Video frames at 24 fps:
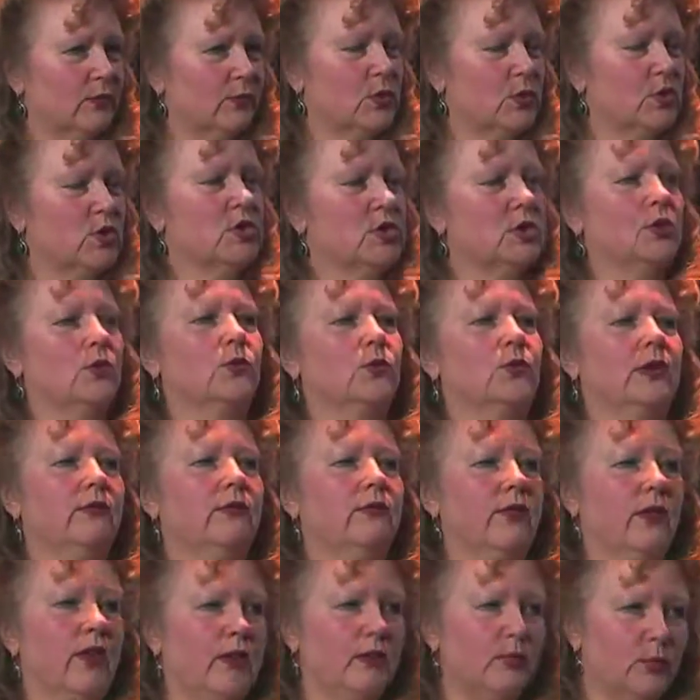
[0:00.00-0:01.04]
which is only
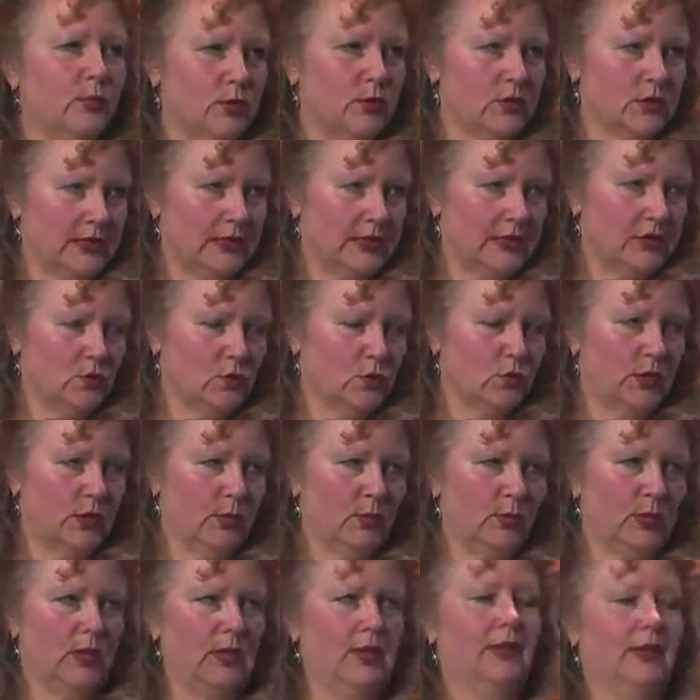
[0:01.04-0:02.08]
5%
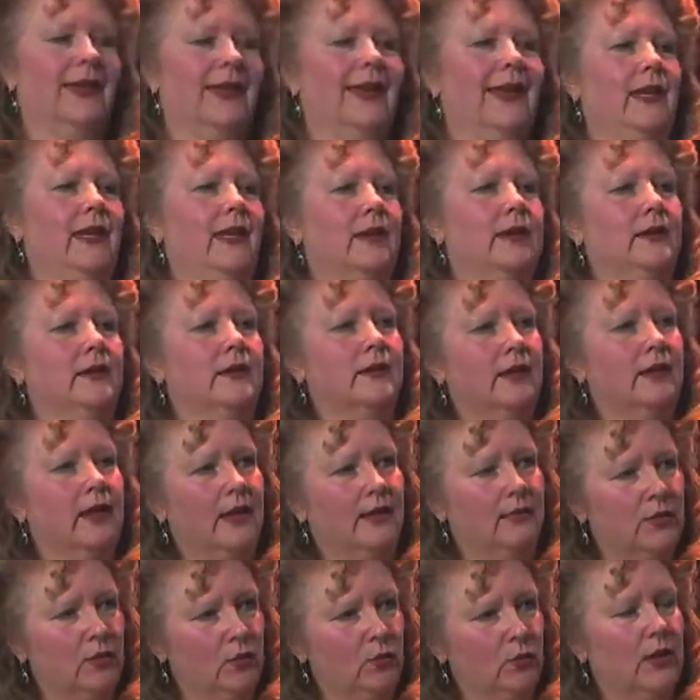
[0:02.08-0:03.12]
soybean,
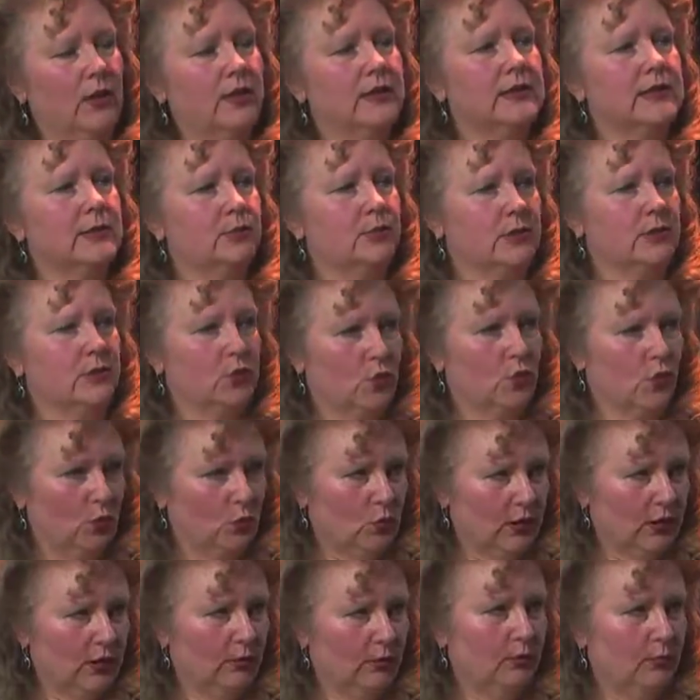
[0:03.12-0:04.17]
and the rest
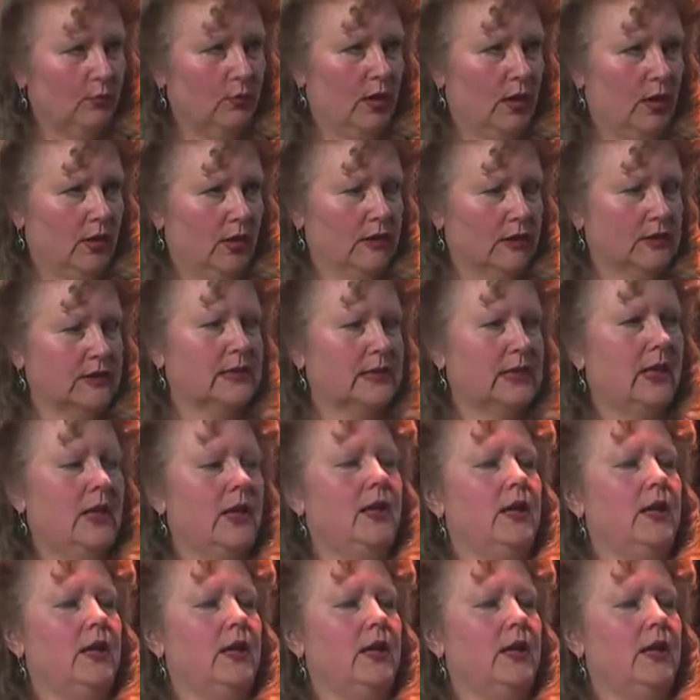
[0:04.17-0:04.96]
petroleum products.